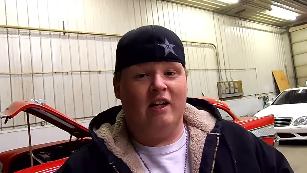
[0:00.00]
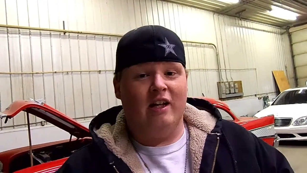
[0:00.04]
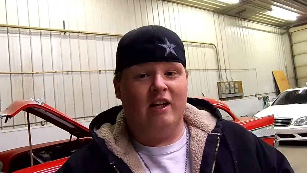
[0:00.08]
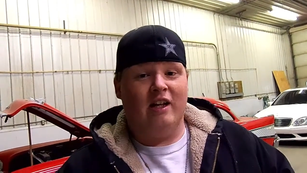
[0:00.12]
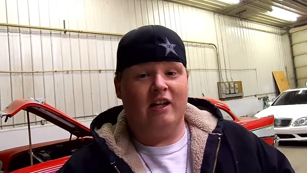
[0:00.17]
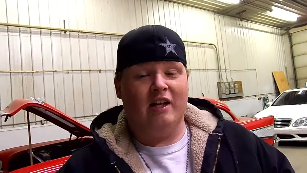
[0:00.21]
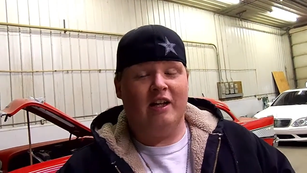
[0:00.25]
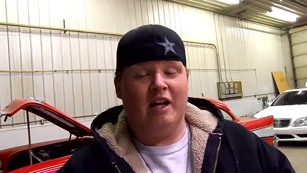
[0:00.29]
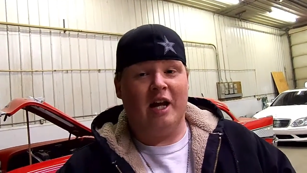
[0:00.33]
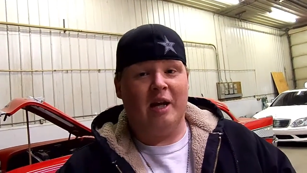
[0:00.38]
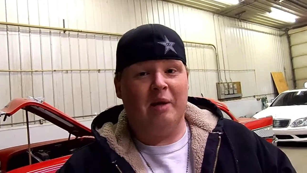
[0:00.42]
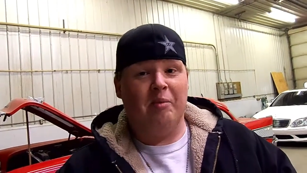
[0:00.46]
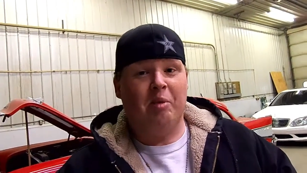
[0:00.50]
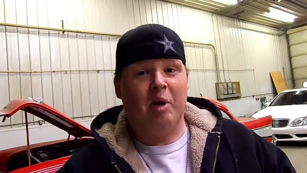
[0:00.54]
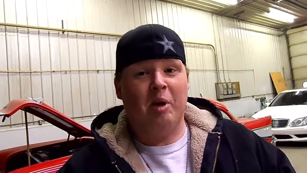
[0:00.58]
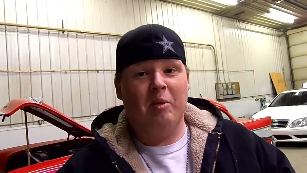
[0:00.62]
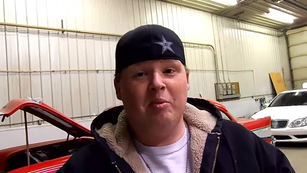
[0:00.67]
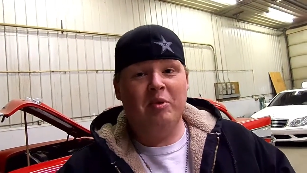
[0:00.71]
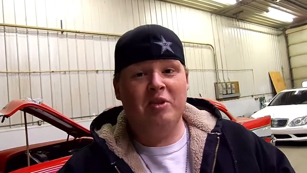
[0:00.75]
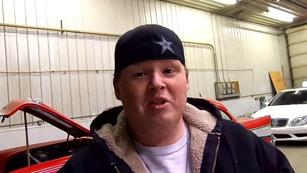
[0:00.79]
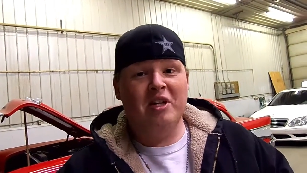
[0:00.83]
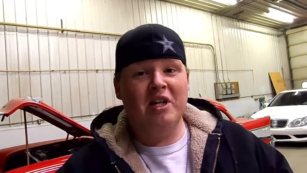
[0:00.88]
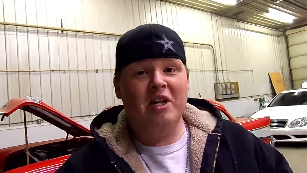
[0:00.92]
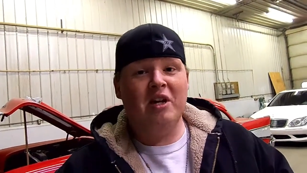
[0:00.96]
and kind of pump
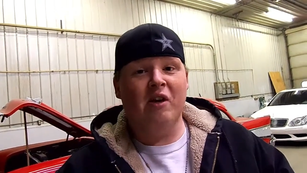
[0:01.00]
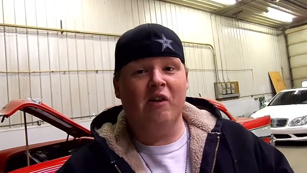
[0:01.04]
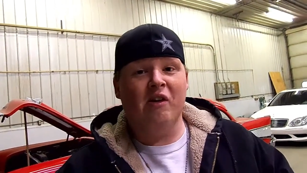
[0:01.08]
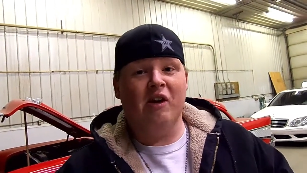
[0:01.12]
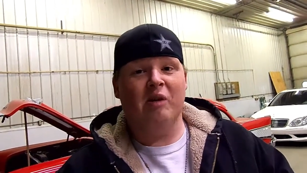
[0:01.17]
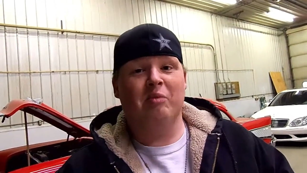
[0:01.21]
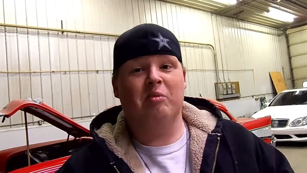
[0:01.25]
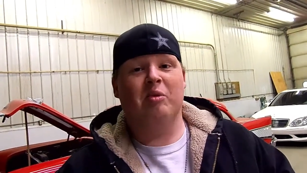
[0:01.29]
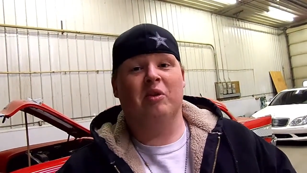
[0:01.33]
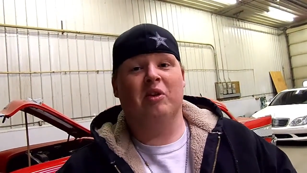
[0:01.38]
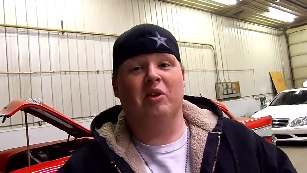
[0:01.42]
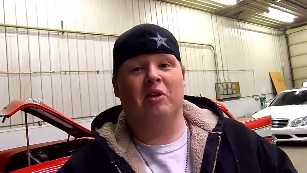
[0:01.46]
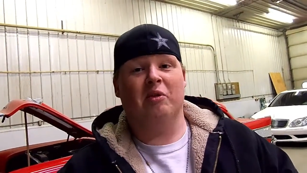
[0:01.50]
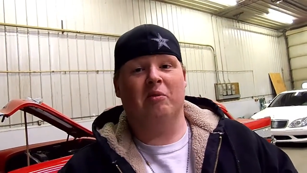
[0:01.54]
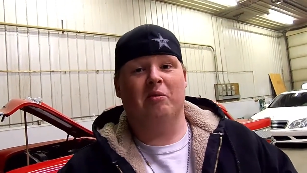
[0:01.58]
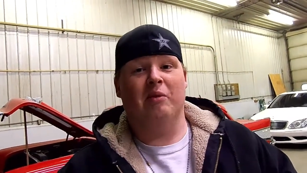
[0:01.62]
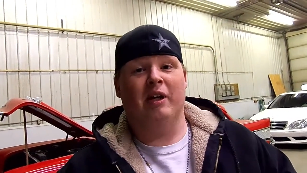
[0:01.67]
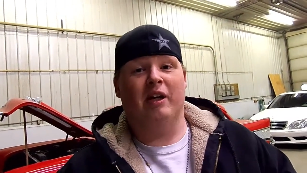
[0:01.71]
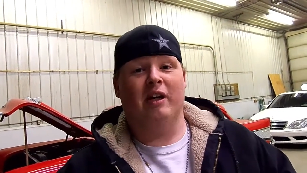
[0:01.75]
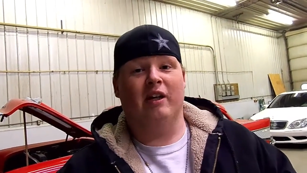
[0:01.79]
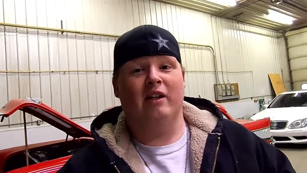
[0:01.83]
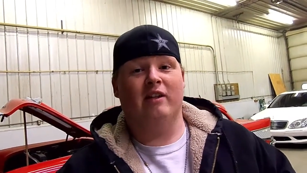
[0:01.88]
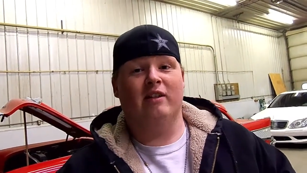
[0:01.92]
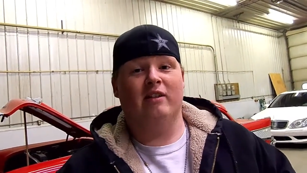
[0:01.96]
his ego up a little
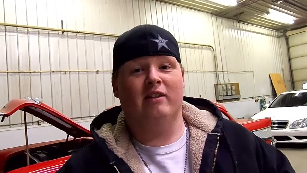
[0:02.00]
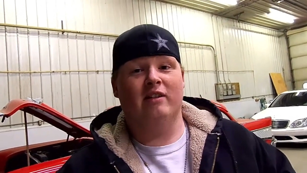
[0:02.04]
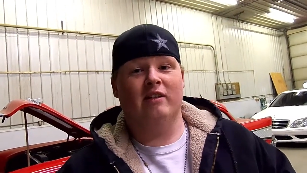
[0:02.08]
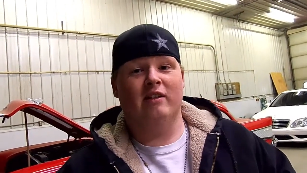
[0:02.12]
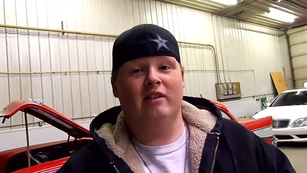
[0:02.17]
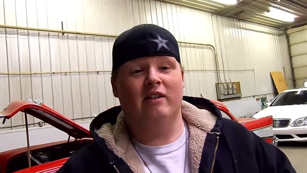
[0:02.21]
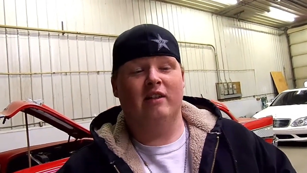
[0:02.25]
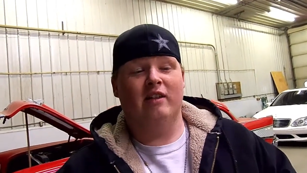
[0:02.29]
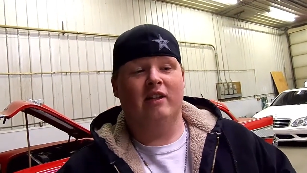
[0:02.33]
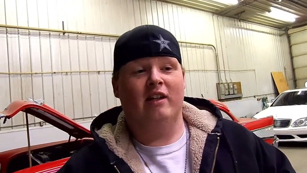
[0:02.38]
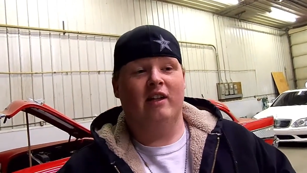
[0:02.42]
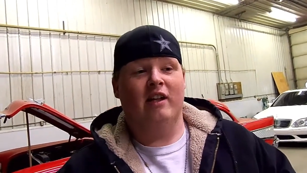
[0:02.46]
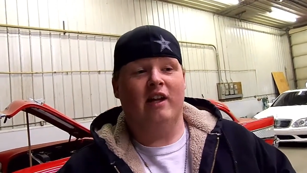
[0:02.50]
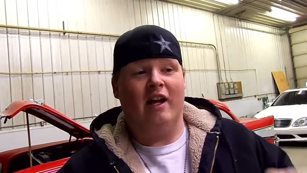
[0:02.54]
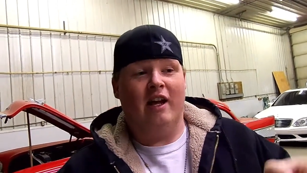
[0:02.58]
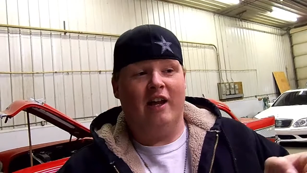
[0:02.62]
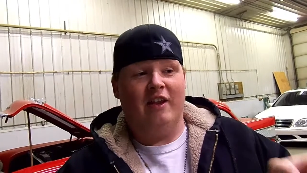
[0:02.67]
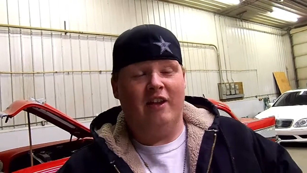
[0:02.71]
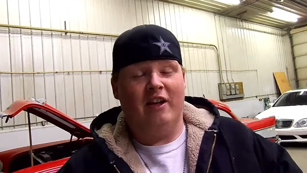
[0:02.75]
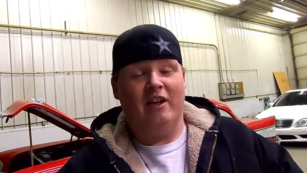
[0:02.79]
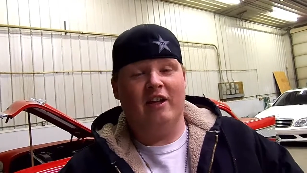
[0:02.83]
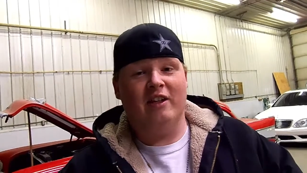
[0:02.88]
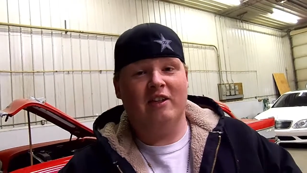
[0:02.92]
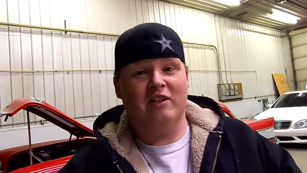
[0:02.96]
bit, and
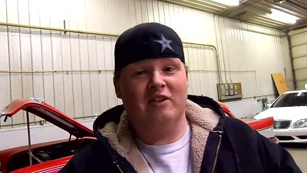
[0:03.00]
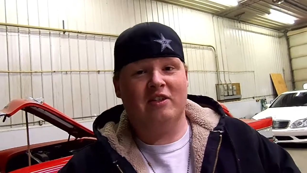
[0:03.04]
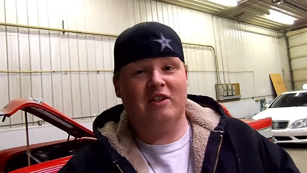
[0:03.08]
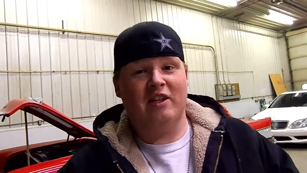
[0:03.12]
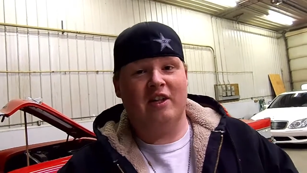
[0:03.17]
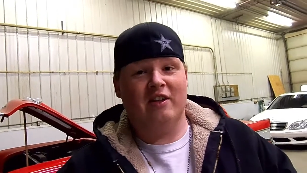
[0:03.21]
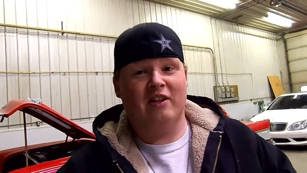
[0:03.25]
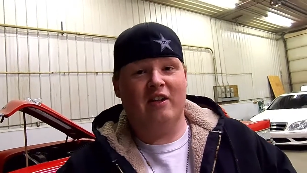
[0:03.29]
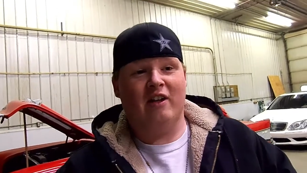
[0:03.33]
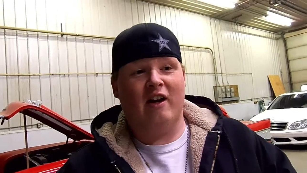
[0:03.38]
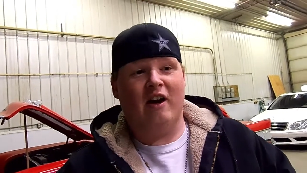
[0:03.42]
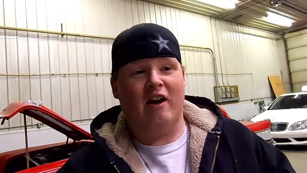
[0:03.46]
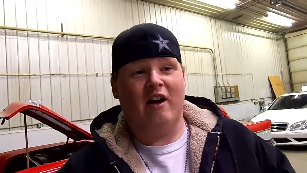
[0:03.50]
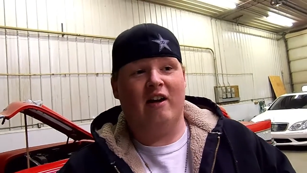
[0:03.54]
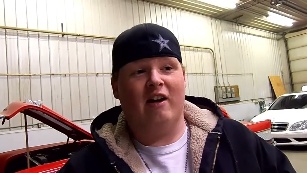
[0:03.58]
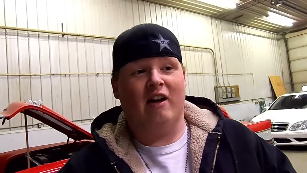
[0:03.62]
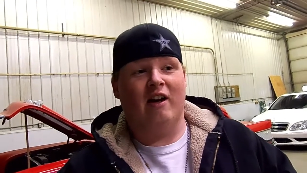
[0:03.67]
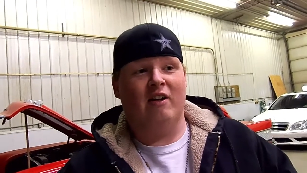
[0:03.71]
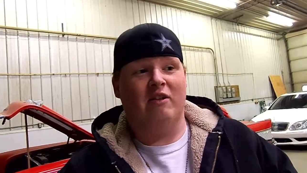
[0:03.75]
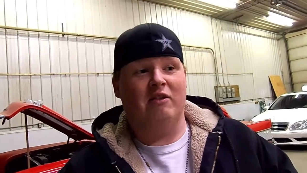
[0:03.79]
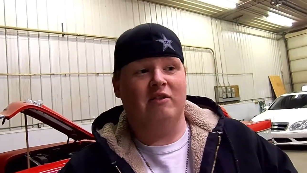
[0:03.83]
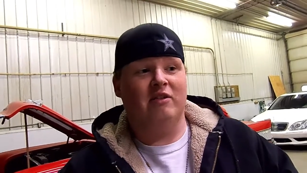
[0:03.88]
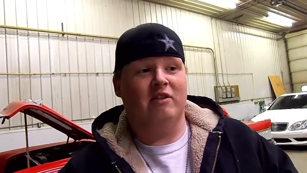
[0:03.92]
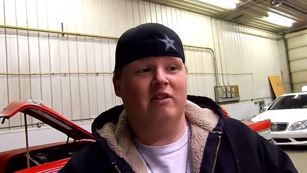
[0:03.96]
then he'll send the car
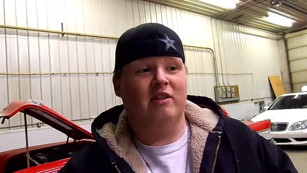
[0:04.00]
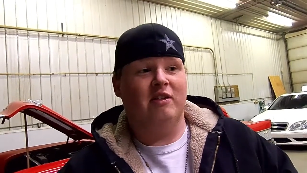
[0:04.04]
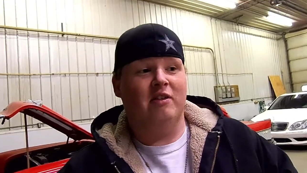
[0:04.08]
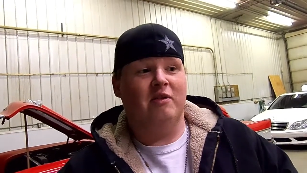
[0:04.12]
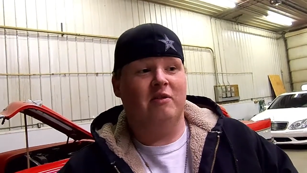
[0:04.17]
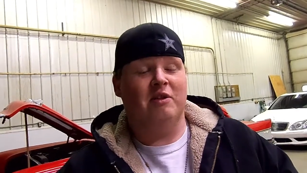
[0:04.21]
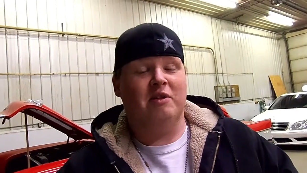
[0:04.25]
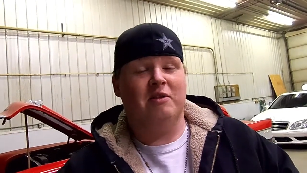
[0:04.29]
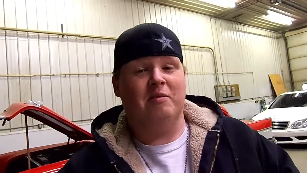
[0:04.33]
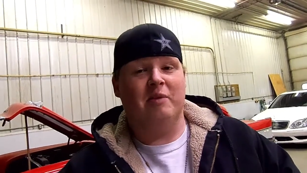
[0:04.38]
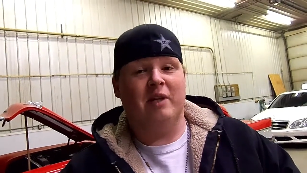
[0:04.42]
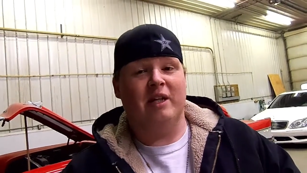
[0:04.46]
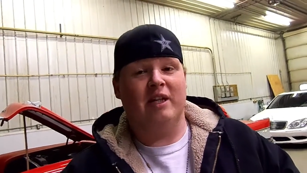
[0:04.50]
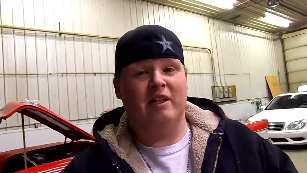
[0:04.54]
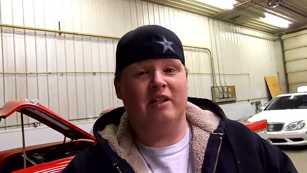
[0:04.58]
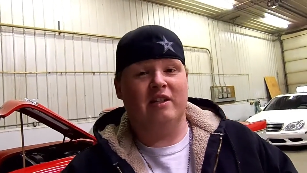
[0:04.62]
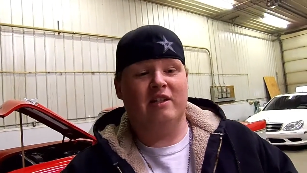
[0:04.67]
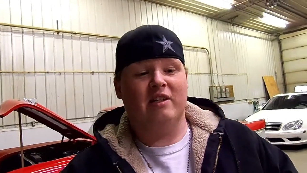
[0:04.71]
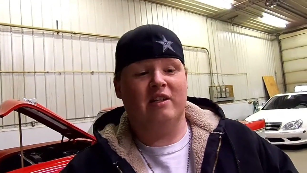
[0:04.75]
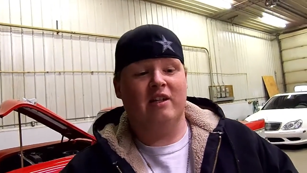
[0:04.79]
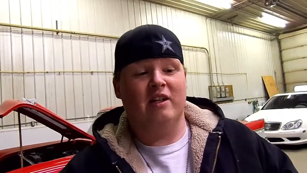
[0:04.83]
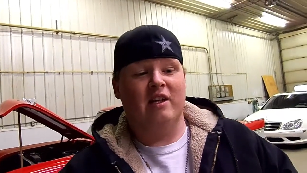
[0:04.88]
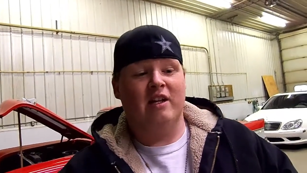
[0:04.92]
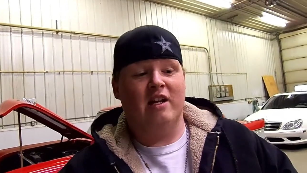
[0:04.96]
out, which means